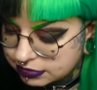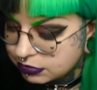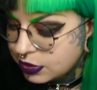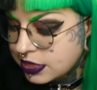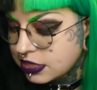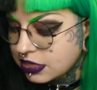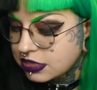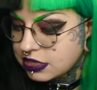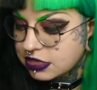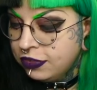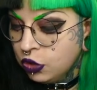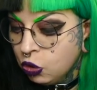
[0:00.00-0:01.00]
What is this?
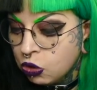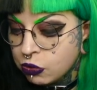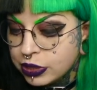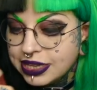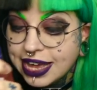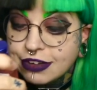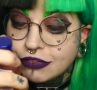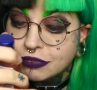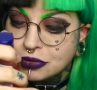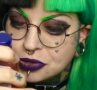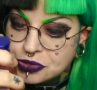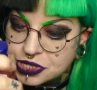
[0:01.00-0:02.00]
Floral and
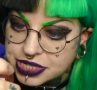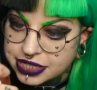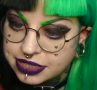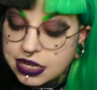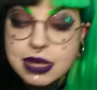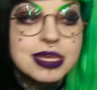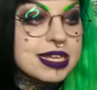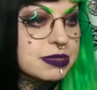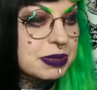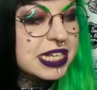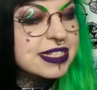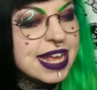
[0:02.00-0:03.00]
fruity. Yes,
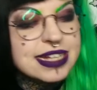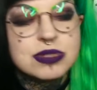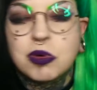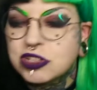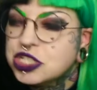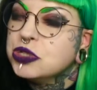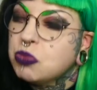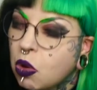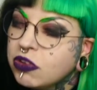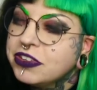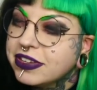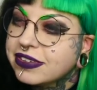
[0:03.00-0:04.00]
because that's what you
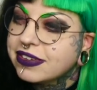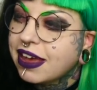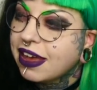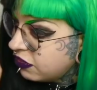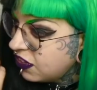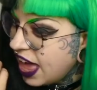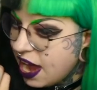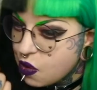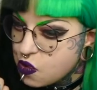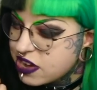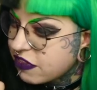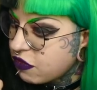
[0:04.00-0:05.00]
want, isn't it?
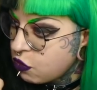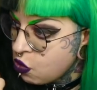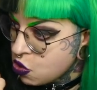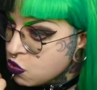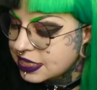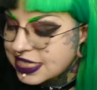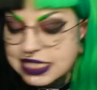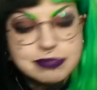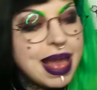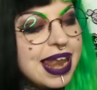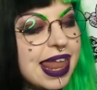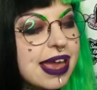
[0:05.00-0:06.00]
Flowery fruit.
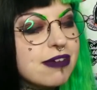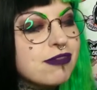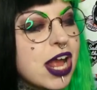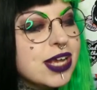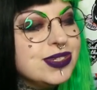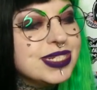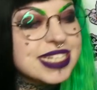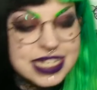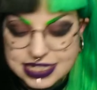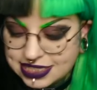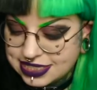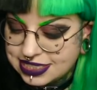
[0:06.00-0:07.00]
Smell like
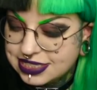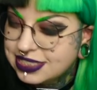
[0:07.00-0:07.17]
roses.